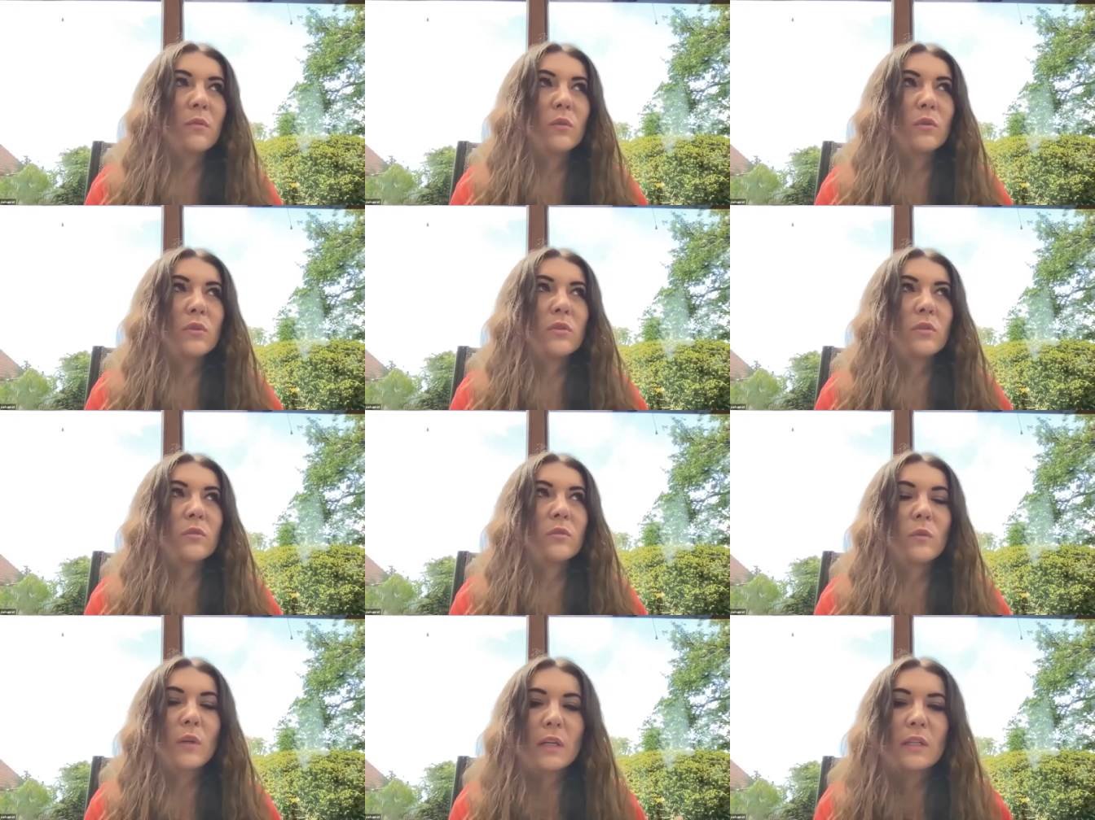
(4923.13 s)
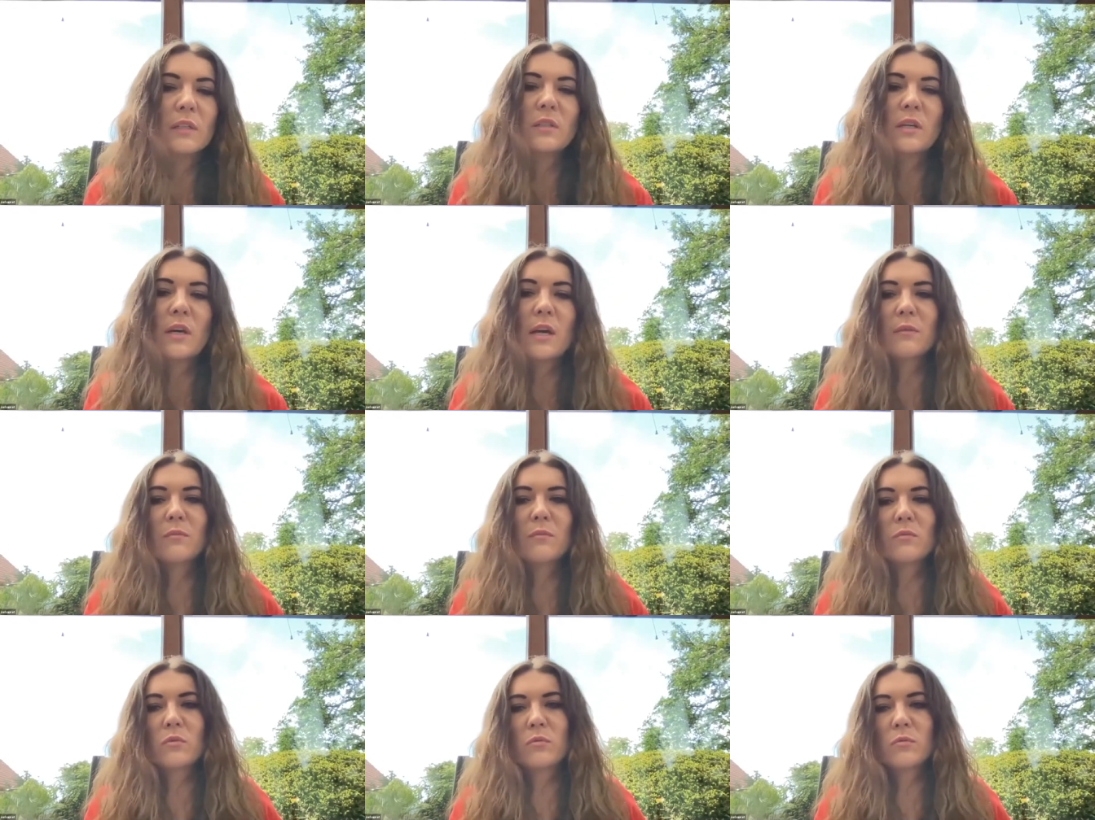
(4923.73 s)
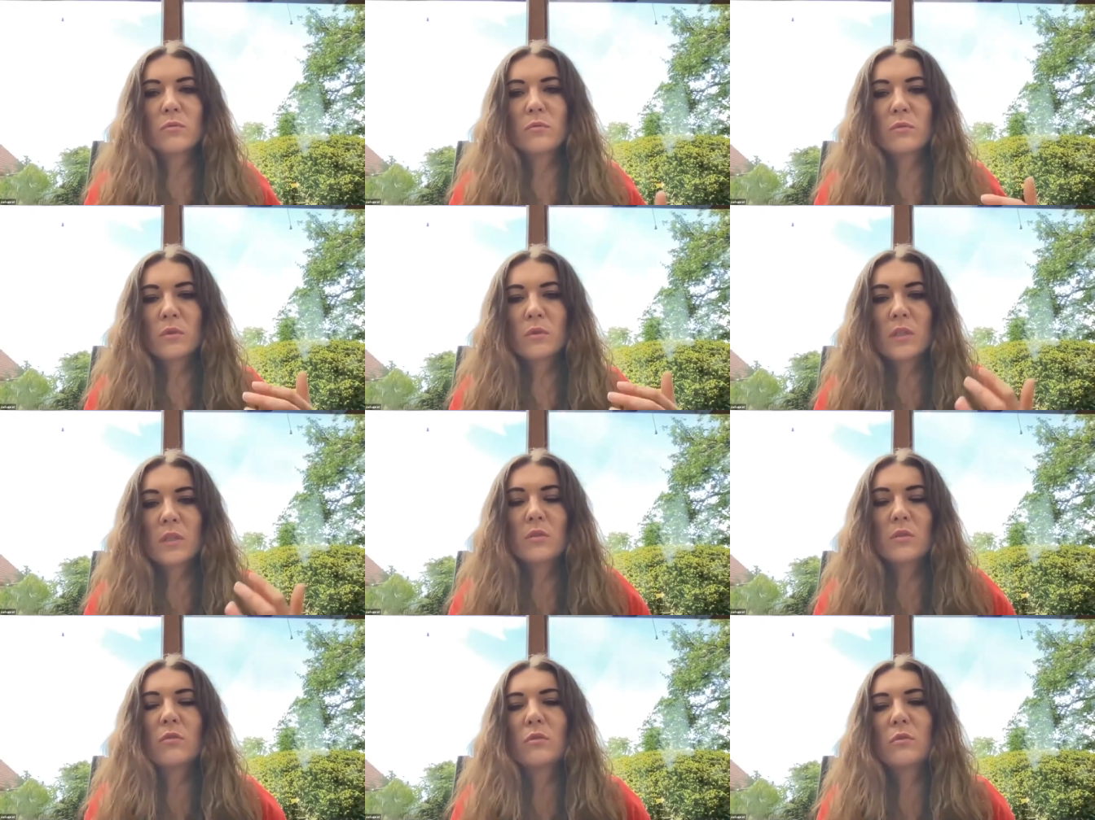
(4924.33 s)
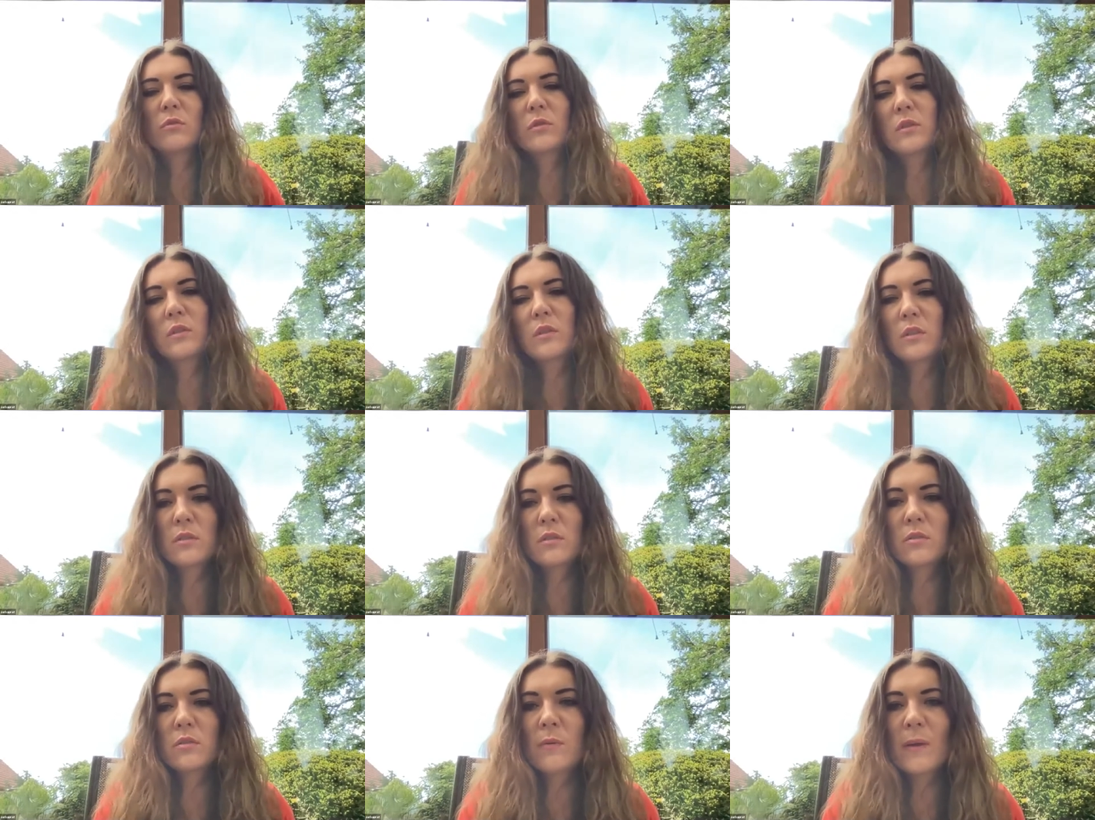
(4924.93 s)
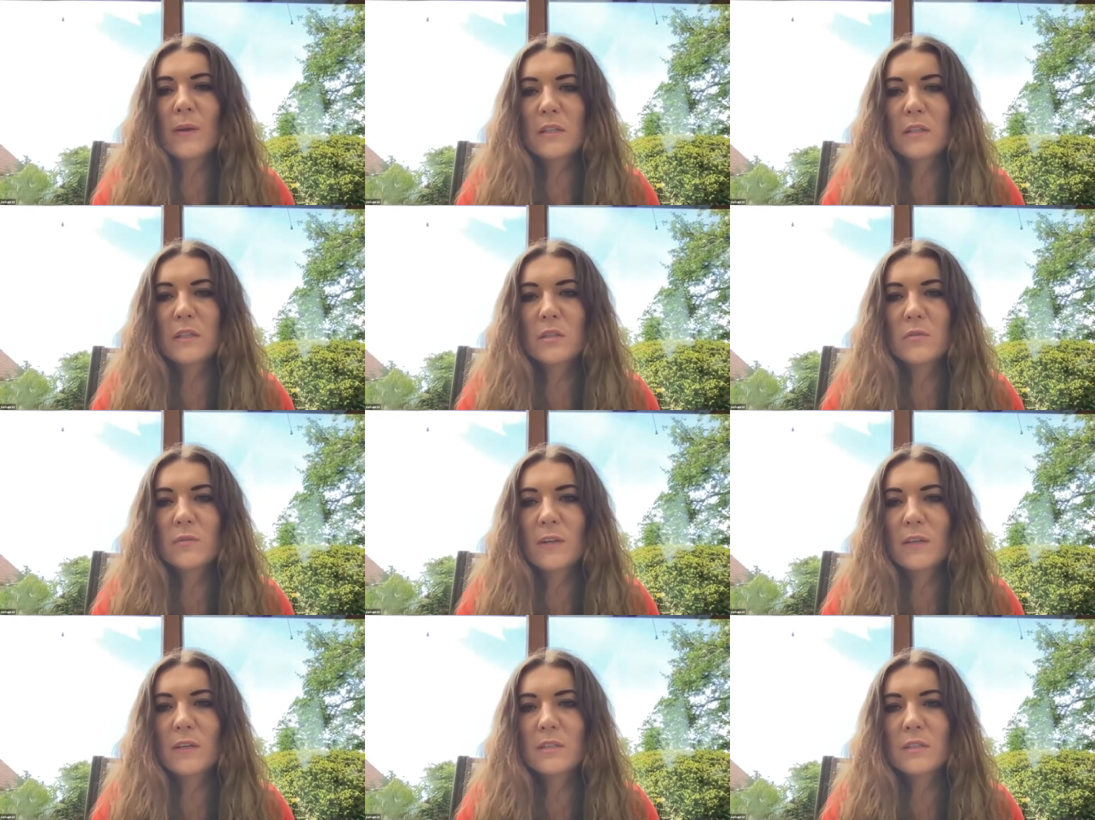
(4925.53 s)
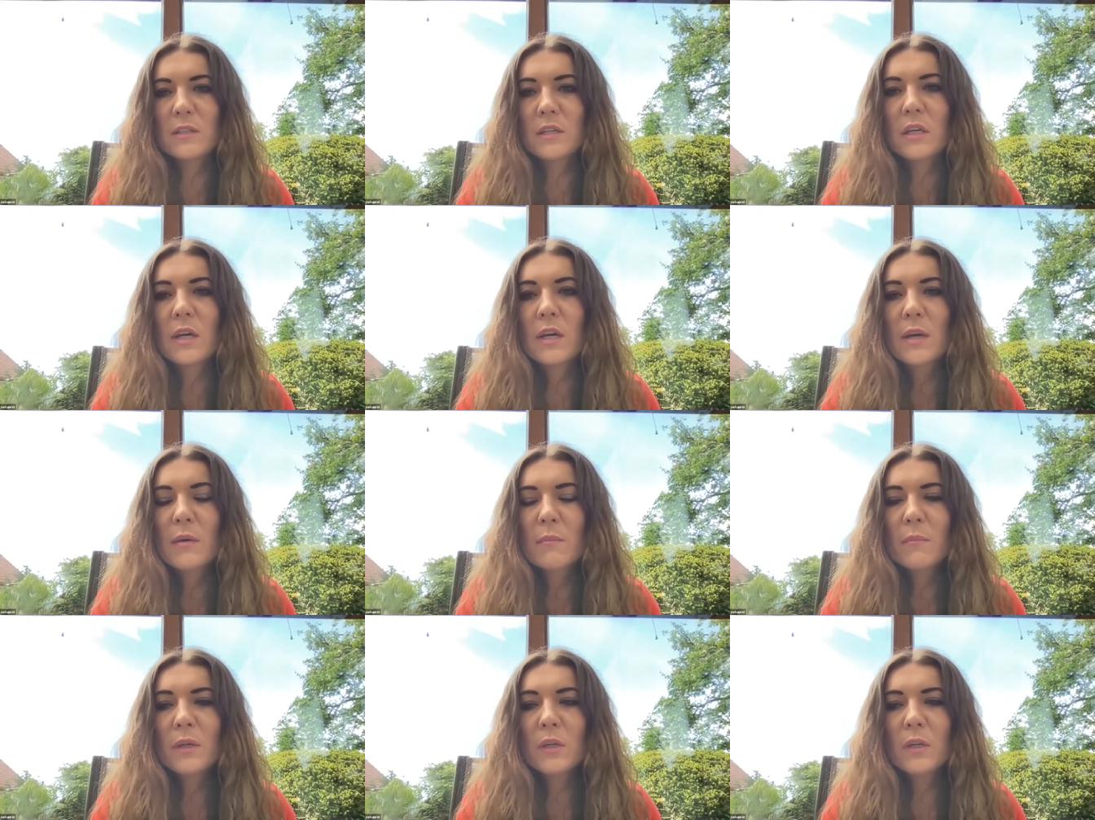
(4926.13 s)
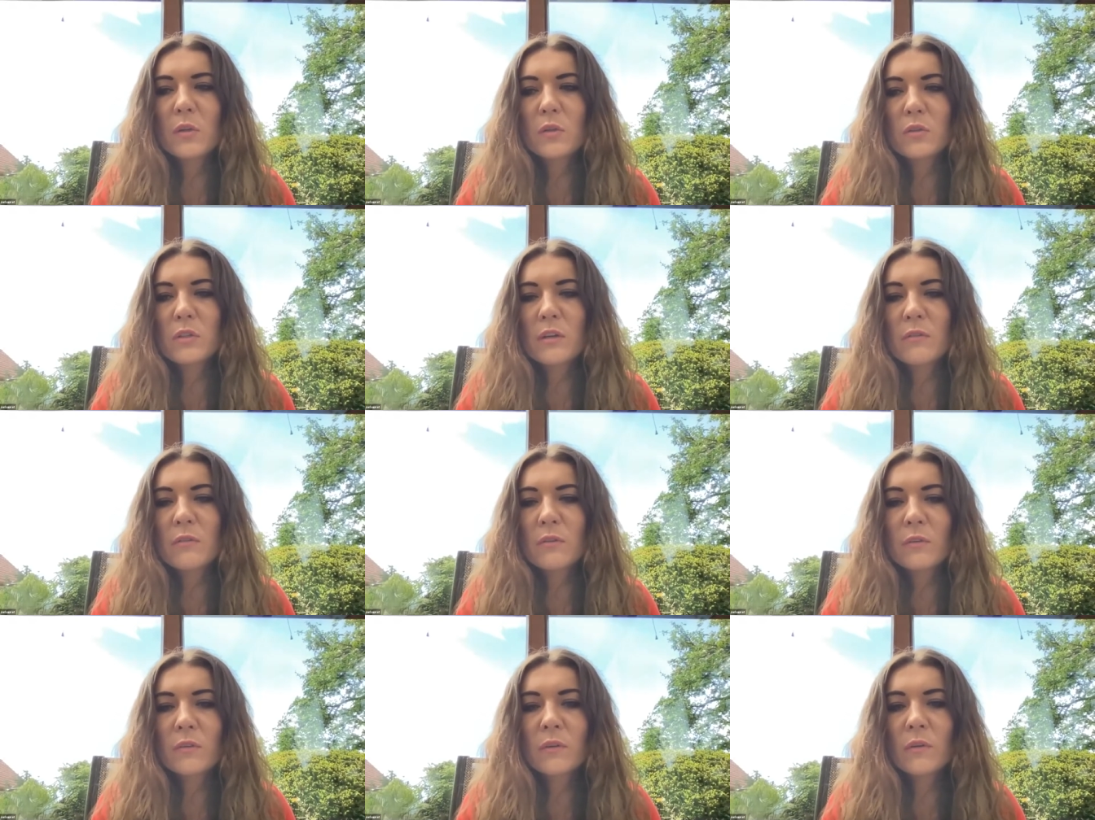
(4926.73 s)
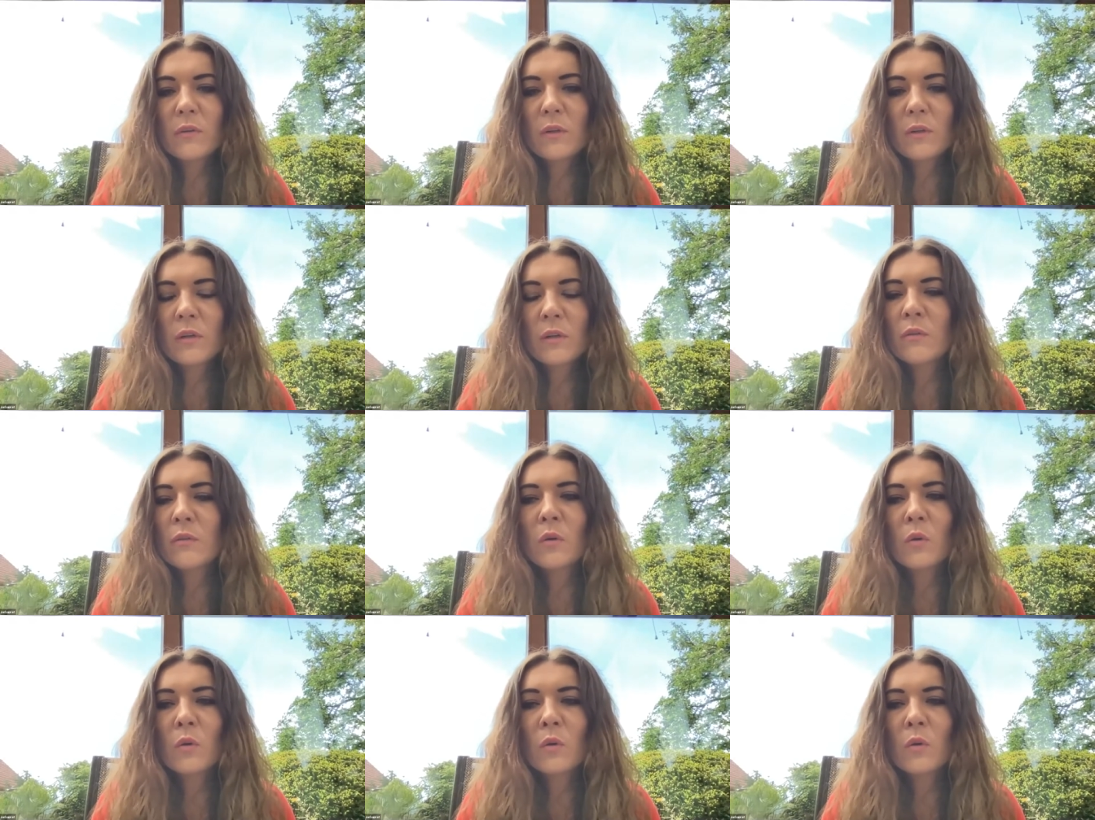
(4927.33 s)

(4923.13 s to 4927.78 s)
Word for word: was the right time to start to use it in 2020 because everything uh,